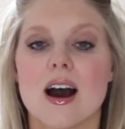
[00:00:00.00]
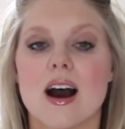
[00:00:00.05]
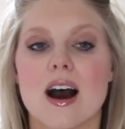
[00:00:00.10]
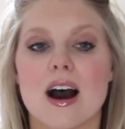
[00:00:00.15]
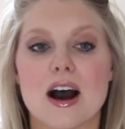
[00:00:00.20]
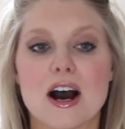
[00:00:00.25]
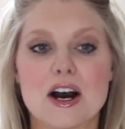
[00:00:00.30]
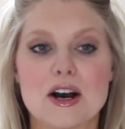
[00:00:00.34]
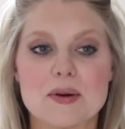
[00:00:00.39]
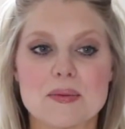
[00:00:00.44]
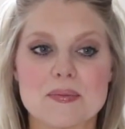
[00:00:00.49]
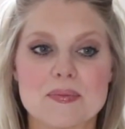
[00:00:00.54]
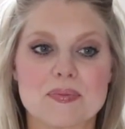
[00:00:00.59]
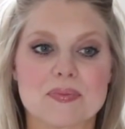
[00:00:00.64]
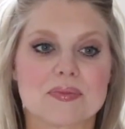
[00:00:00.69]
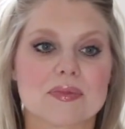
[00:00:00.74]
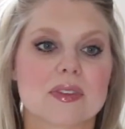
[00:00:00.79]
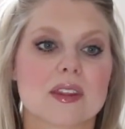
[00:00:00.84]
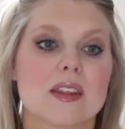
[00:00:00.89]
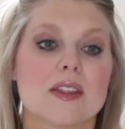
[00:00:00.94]

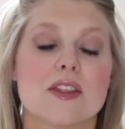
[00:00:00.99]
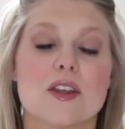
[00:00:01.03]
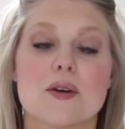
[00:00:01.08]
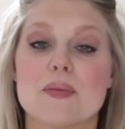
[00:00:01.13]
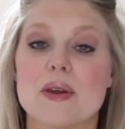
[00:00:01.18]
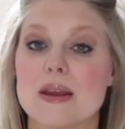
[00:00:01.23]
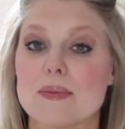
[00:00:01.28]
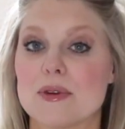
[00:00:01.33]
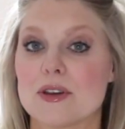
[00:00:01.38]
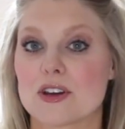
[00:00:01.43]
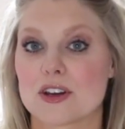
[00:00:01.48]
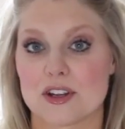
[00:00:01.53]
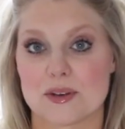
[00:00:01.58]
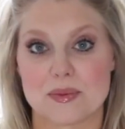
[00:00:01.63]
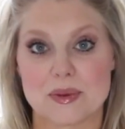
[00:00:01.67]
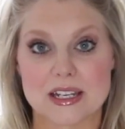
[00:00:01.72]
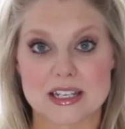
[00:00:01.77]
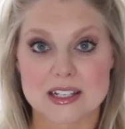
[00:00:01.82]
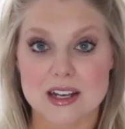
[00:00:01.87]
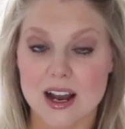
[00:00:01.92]
the baby could
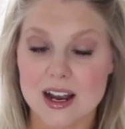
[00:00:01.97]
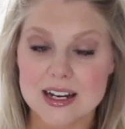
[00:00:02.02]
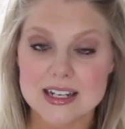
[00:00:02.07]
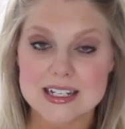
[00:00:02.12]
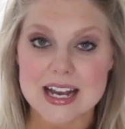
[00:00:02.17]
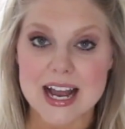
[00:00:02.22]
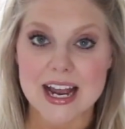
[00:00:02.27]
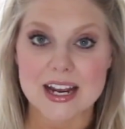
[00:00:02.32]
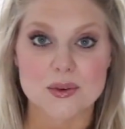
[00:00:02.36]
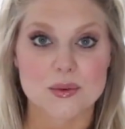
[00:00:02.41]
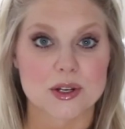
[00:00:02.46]
be tongue-tied,